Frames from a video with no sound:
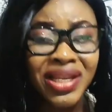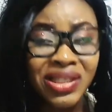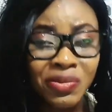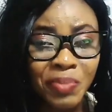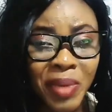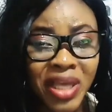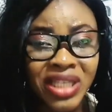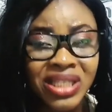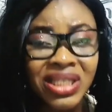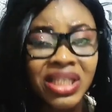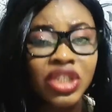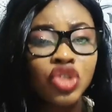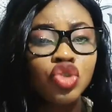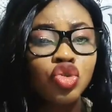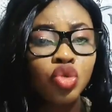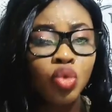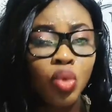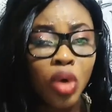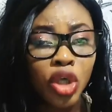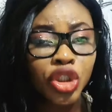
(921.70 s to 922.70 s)
person
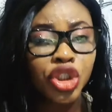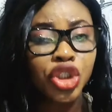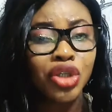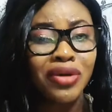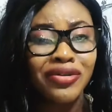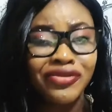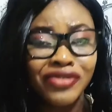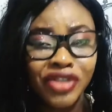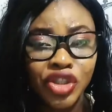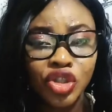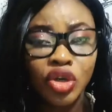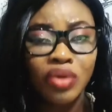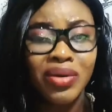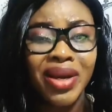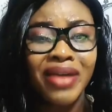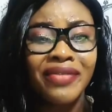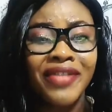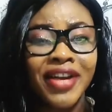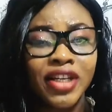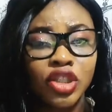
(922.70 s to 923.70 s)
to watch your video.
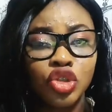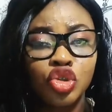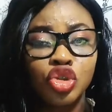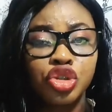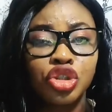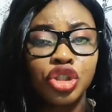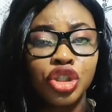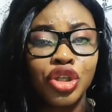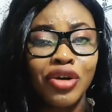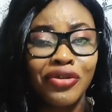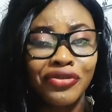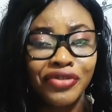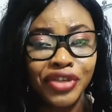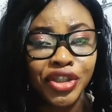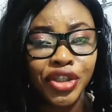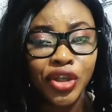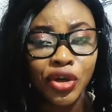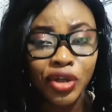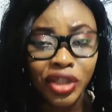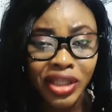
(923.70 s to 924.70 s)
Whenever you throw your
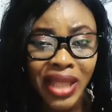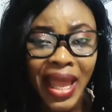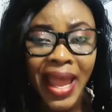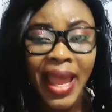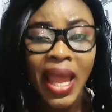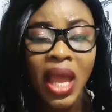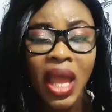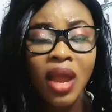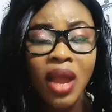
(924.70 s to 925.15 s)
video there,